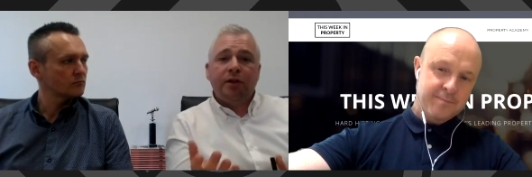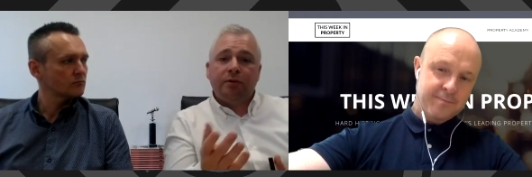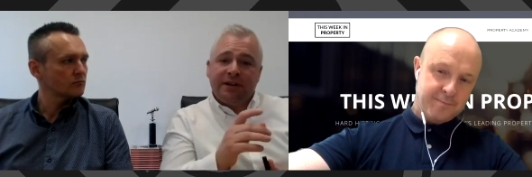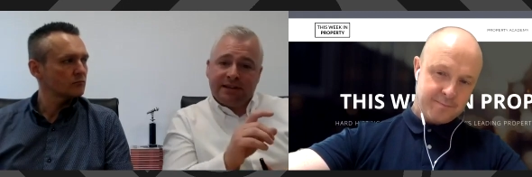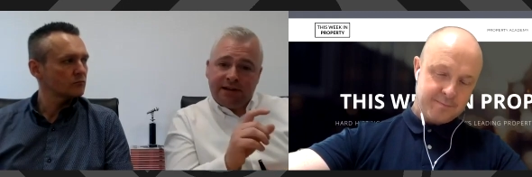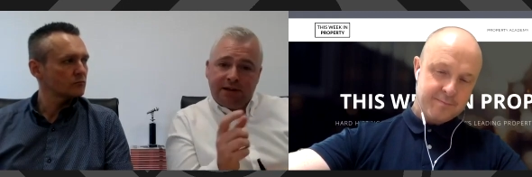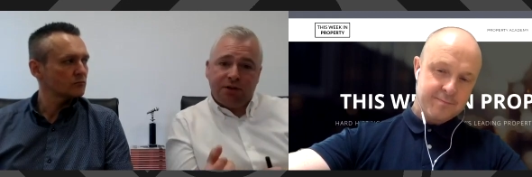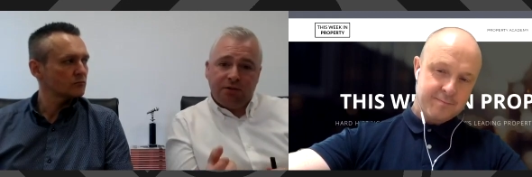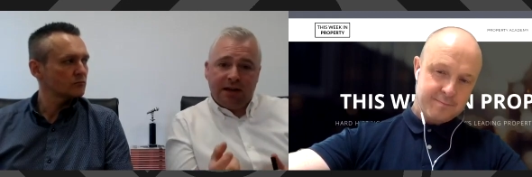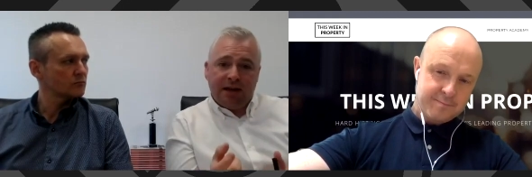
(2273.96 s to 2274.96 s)
Speaker 1: there is an
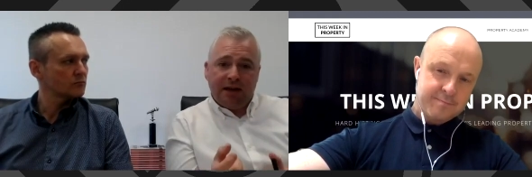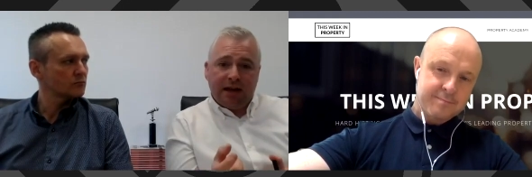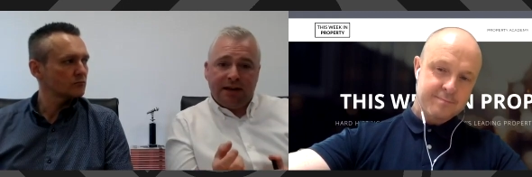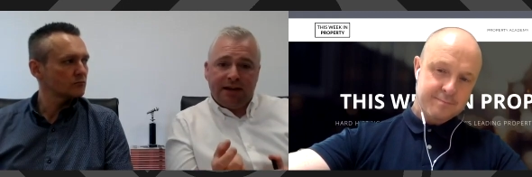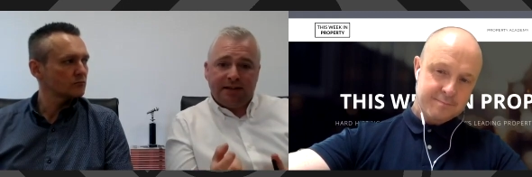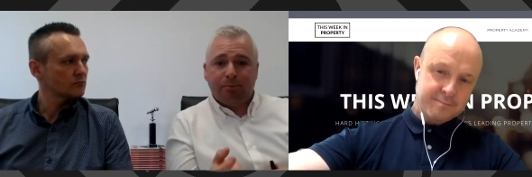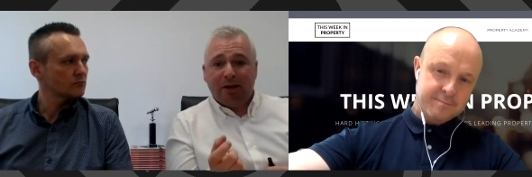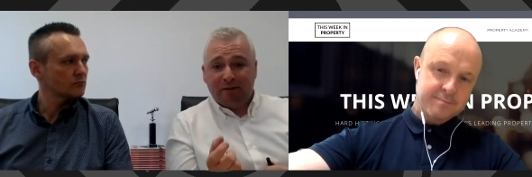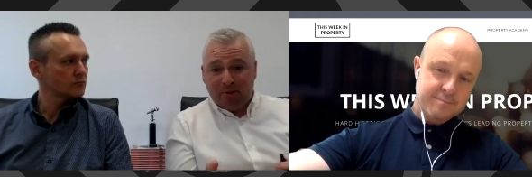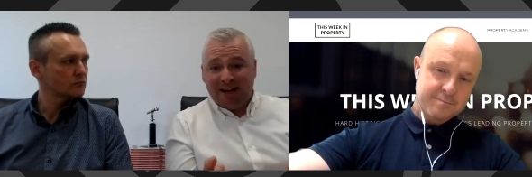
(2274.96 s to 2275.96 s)
issue there, and it is a bit
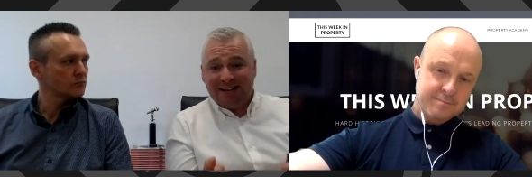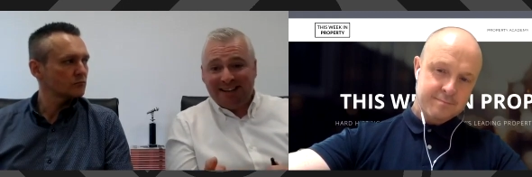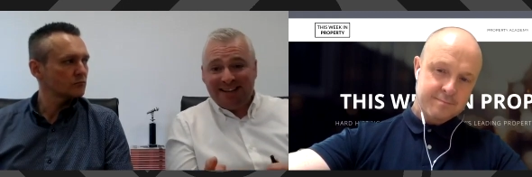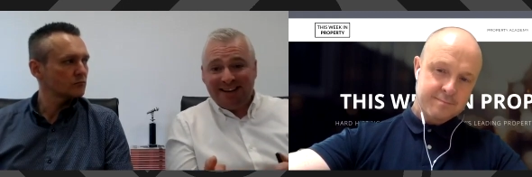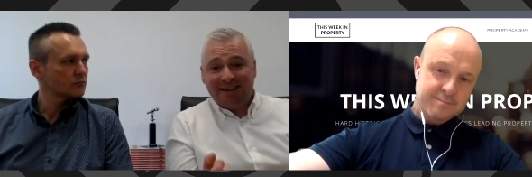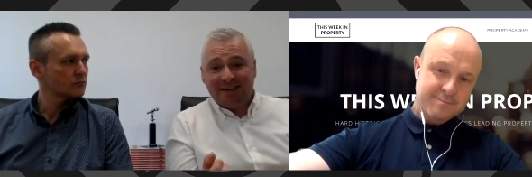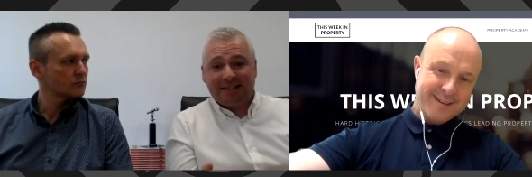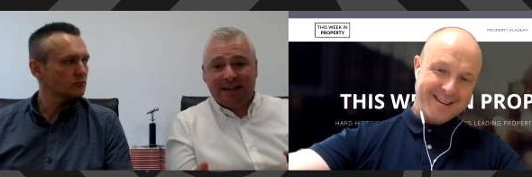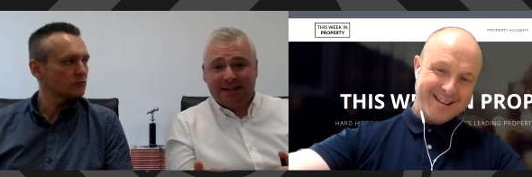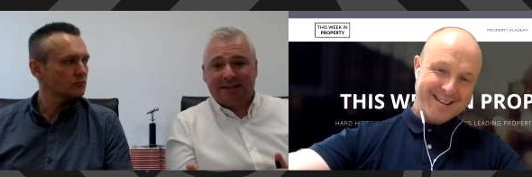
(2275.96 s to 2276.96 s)
of a pain in the ass,
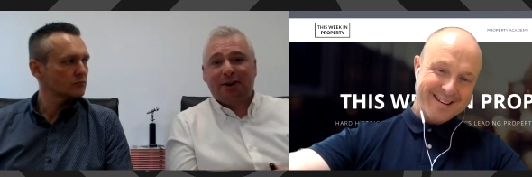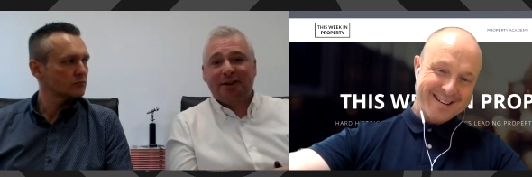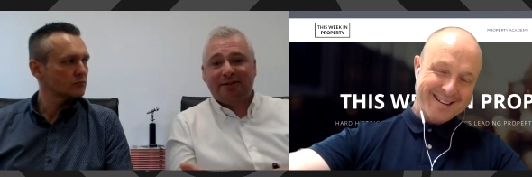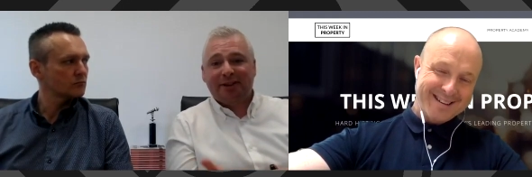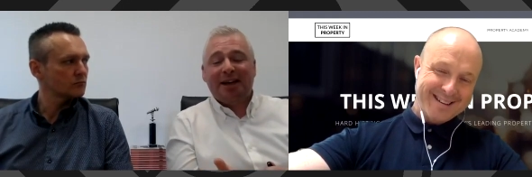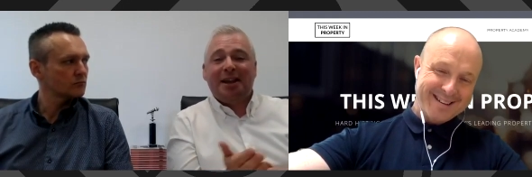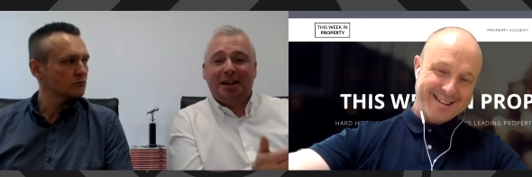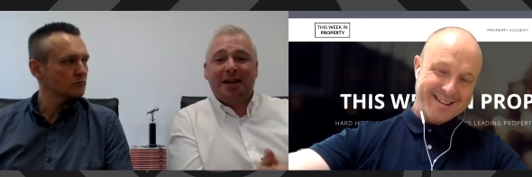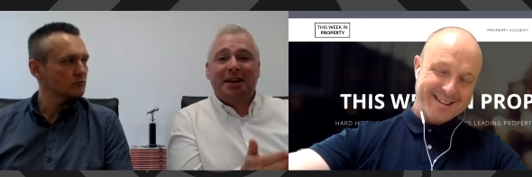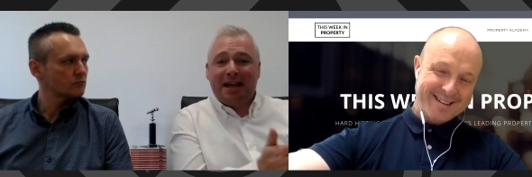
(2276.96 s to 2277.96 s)
it's kind of a,
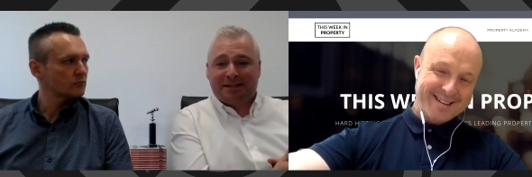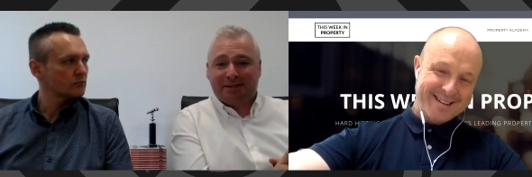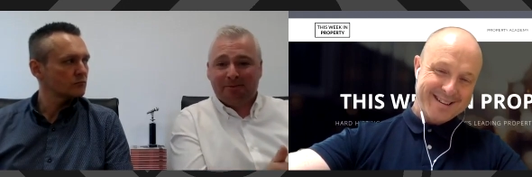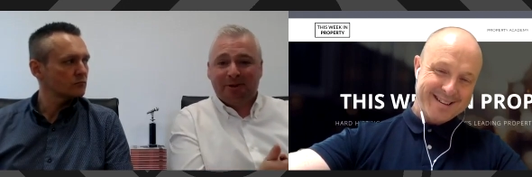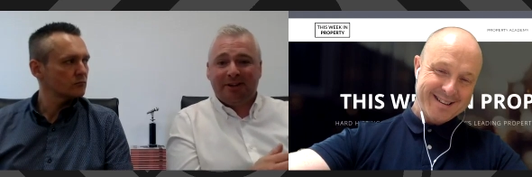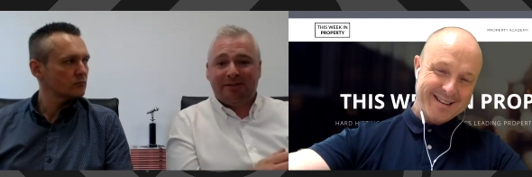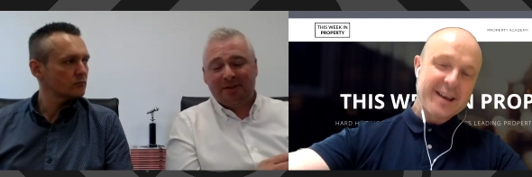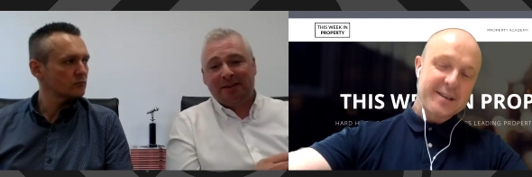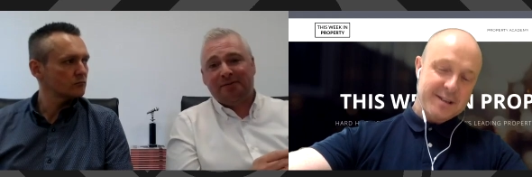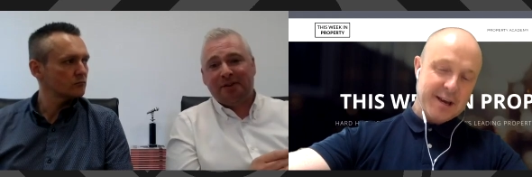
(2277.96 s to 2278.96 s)
a, a lesser one. If,
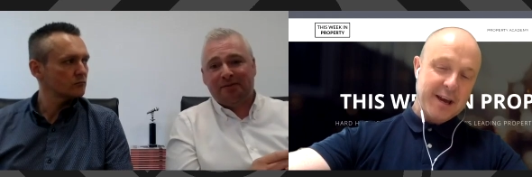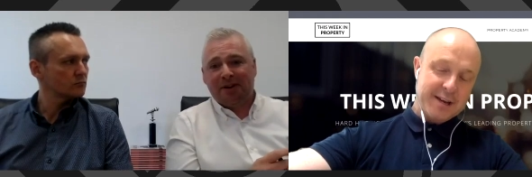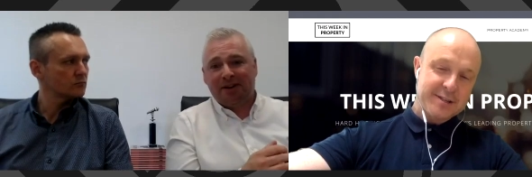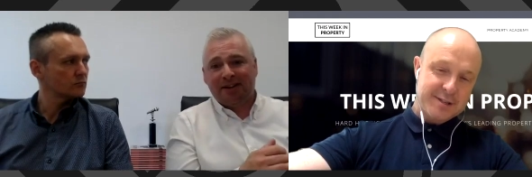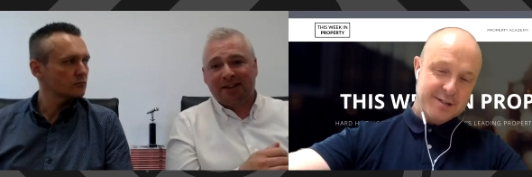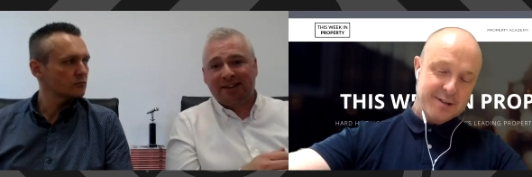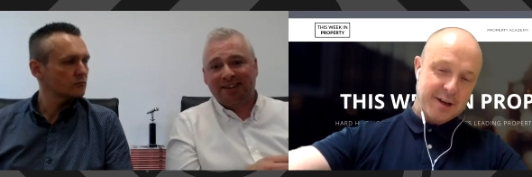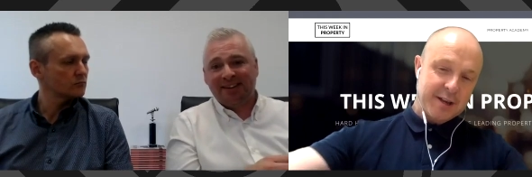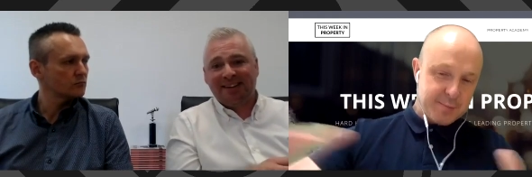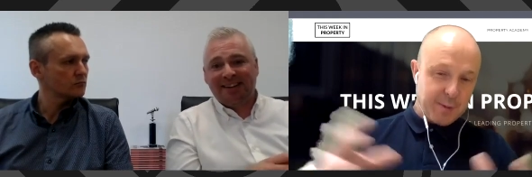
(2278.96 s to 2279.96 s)
if, if yes,
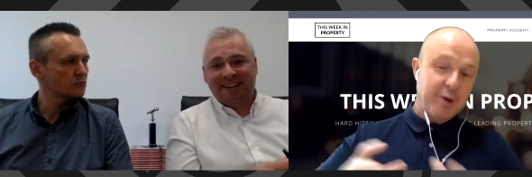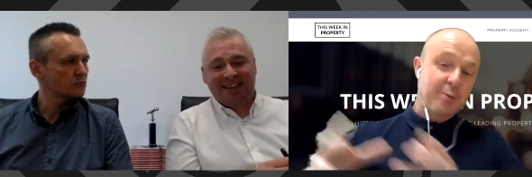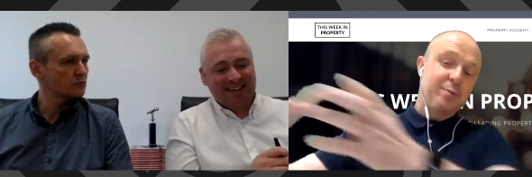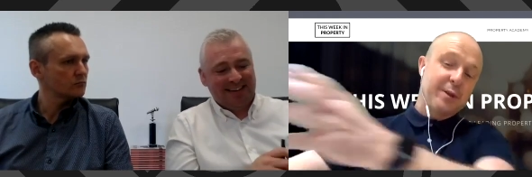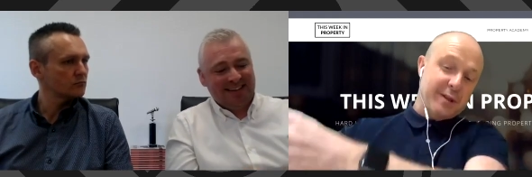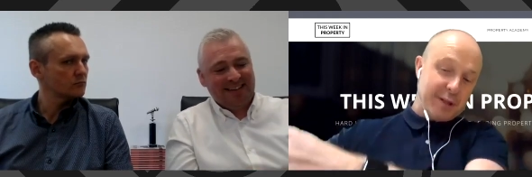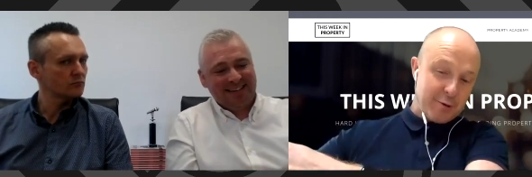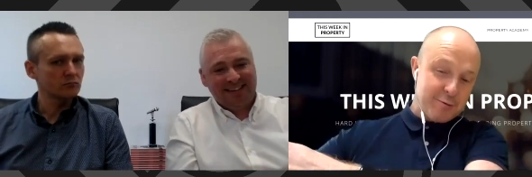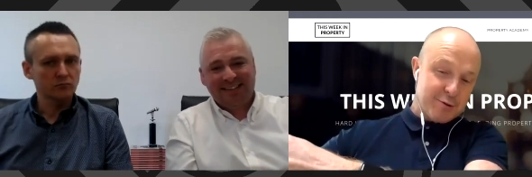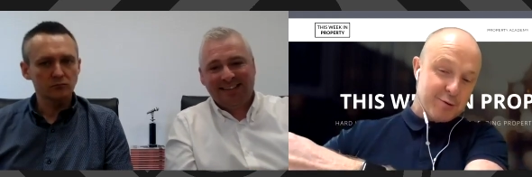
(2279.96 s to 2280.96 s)
and it's
Speaker 2: been
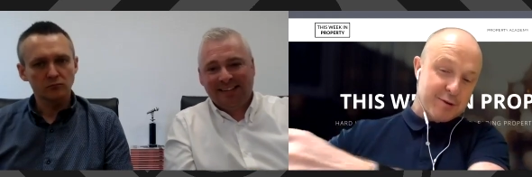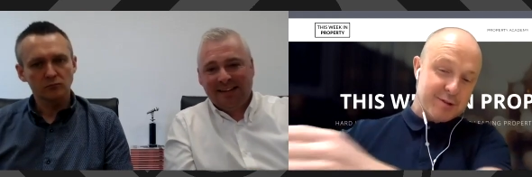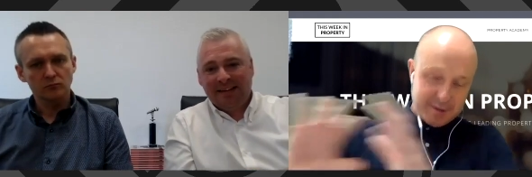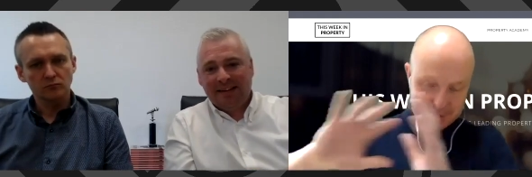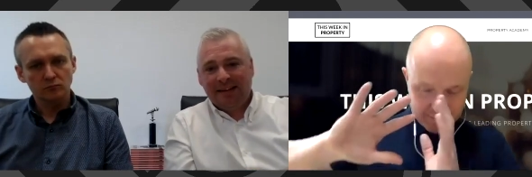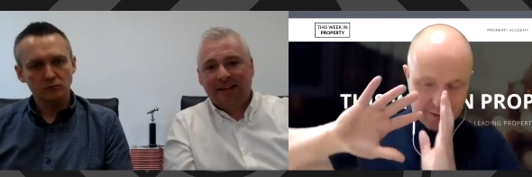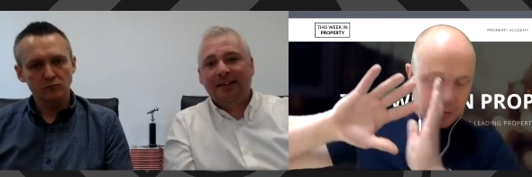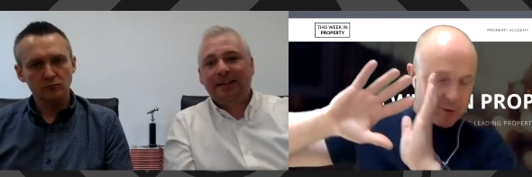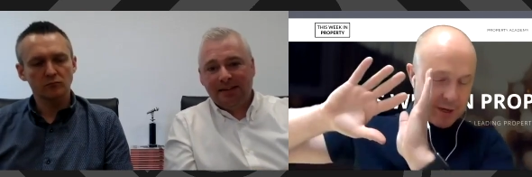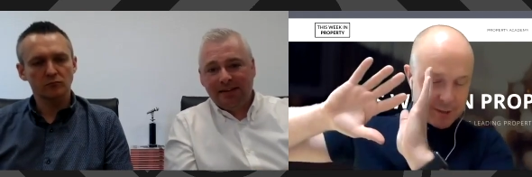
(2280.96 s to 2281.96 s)
completely outsourced. right,
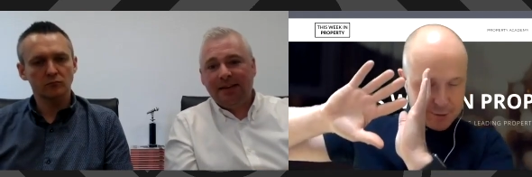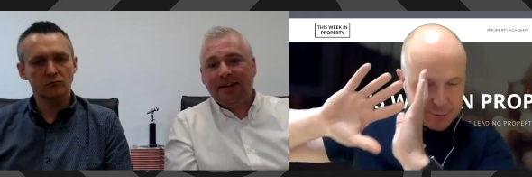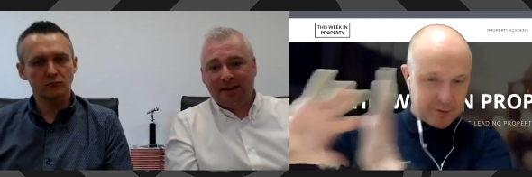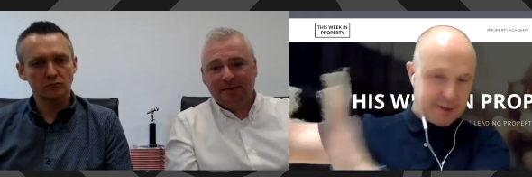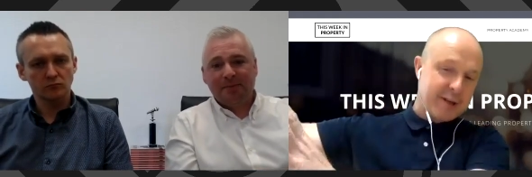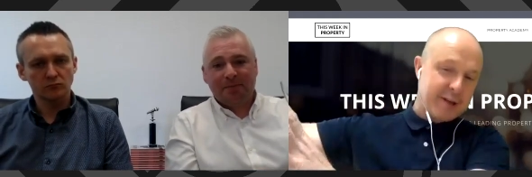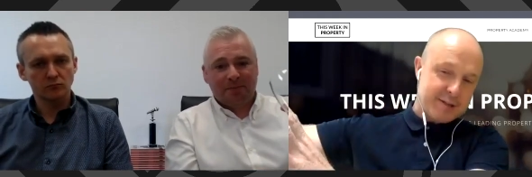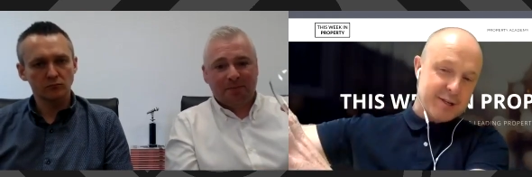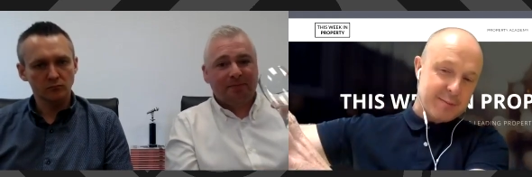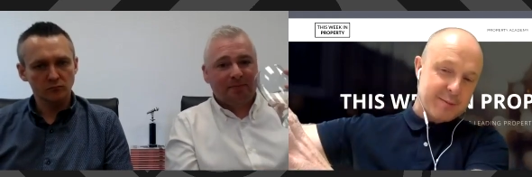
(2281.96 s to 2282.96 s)
okay, I yeah. don't need to
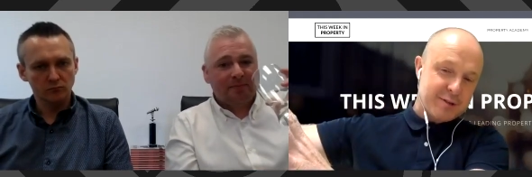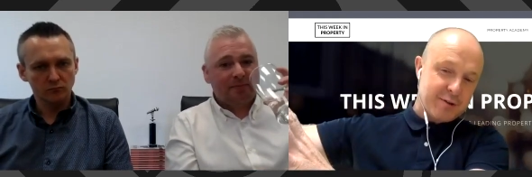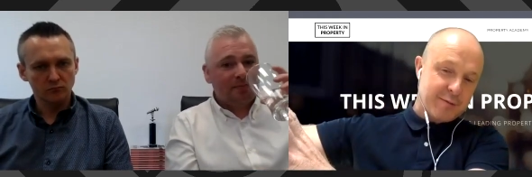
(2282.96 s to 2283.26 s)
concern myself